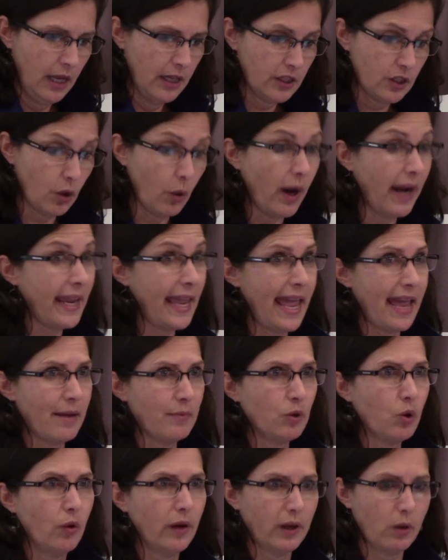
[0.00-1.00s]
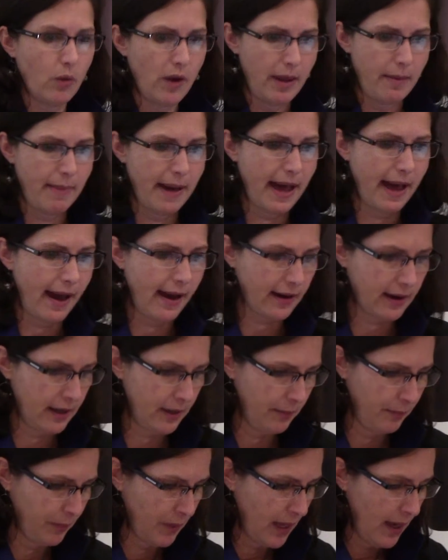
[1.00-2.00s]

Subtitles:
So I am going way back.